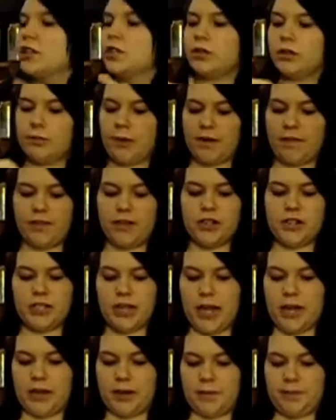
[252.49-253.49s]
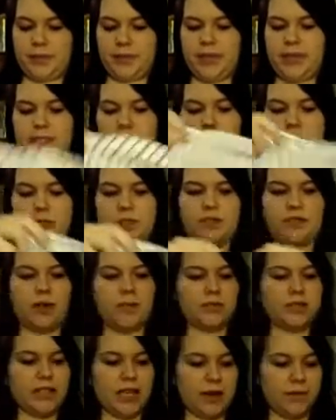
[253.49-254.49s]
So my first item, this was
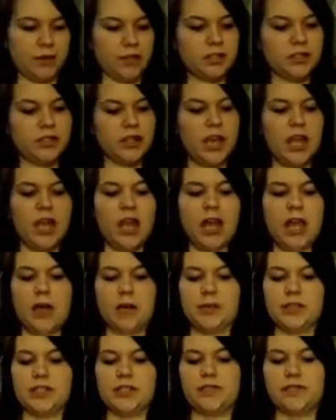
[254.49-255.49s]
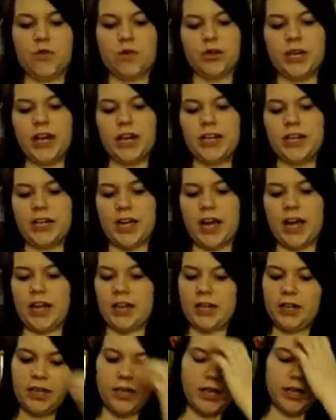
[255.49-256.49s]
from Savers. It was
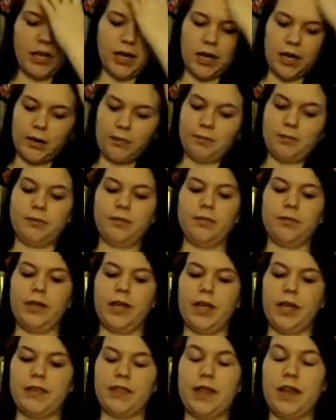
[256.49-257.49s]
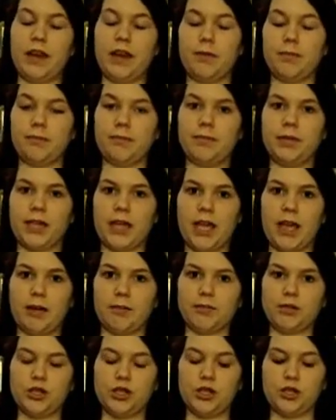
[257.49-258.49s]
$4.99 um, and then it
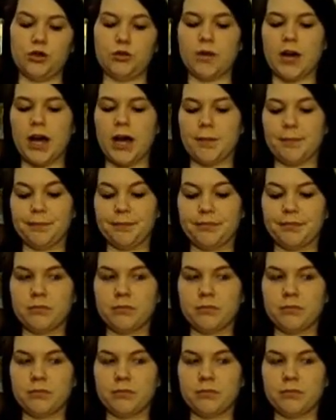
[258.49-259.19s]
became to um,